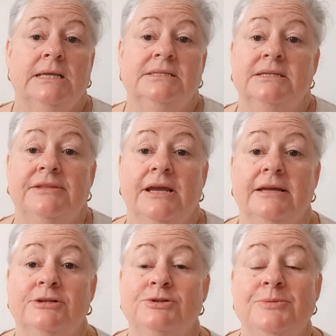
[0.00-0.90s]
There's nothing I
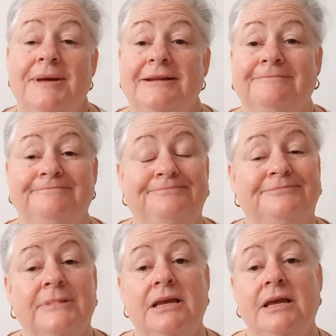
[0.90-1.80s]
can do about it.
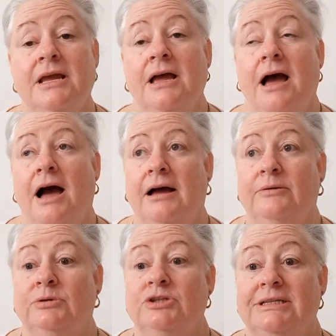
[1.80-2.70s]
I
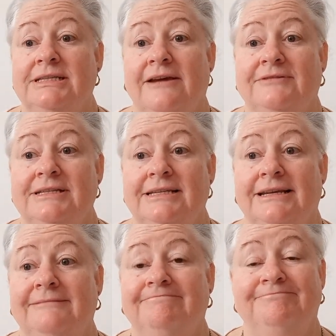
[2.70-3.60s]
will just have to
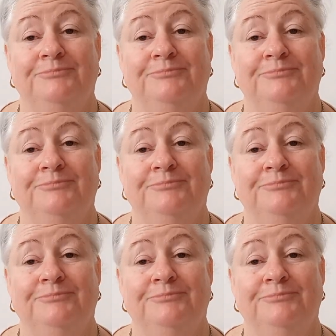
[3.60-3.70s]
see